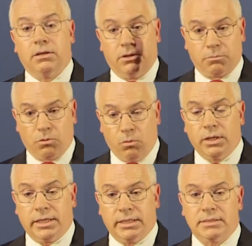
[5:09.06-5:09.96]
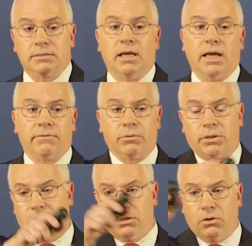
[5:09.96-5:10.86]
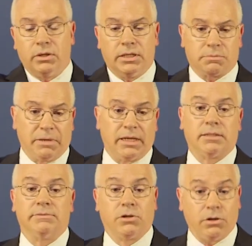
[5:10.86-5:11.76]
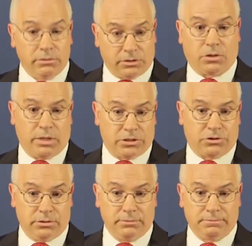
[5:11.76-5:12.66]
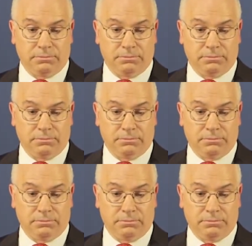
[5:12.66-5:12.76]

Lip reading: Number one is everyone in the audience might not have heard the question.